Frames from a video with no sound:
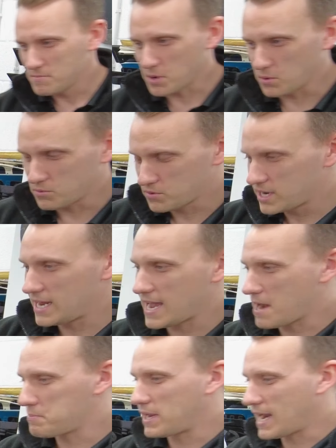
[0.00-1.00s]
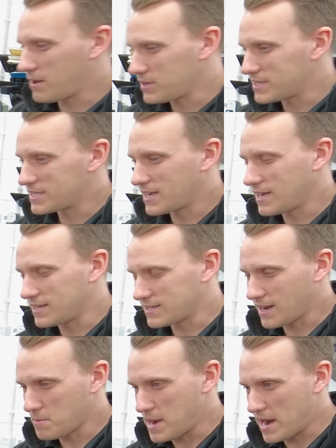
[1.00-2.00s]
But we're really happy how this kit has
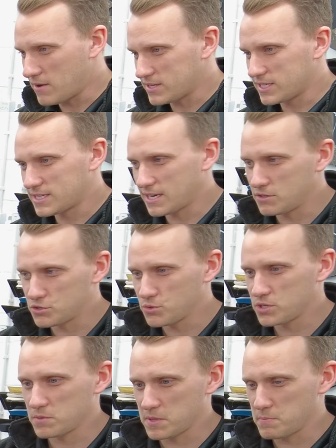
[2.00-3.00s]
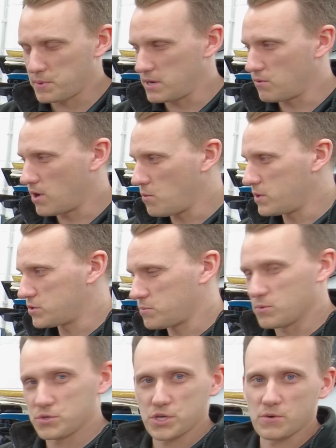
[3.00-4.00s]
come out. As I said, enjoy some of the B-roll, which
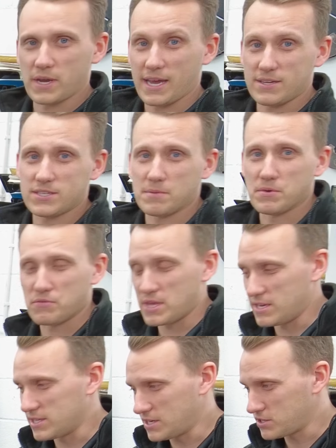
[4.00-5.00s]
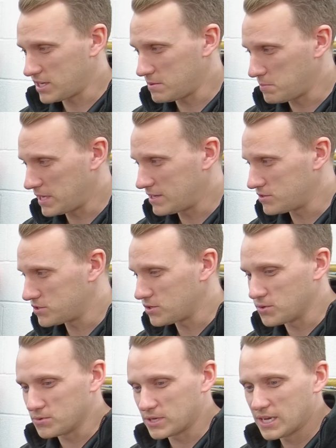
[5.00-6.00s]
will showcase some of these actually being
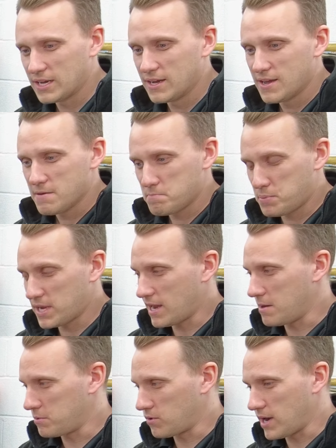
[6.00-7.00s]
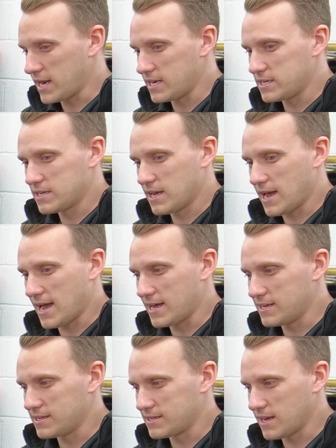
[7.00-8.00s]
installed. Big upgrade
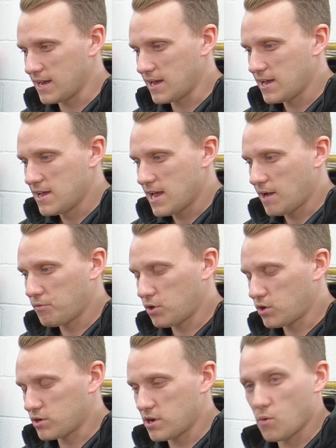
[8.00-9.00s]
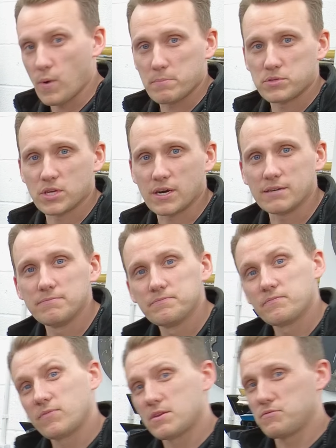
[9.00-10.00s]
and uh, have a look on our website
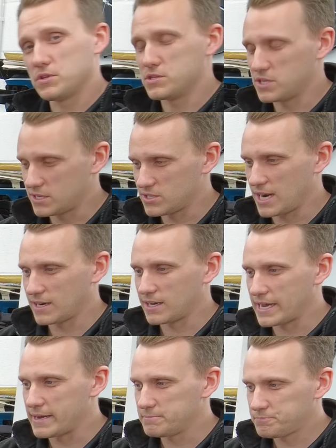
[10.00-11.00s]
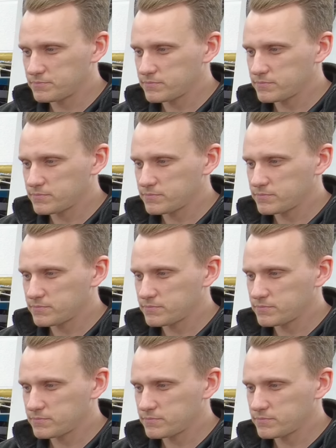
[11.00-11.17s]
for this exact kit.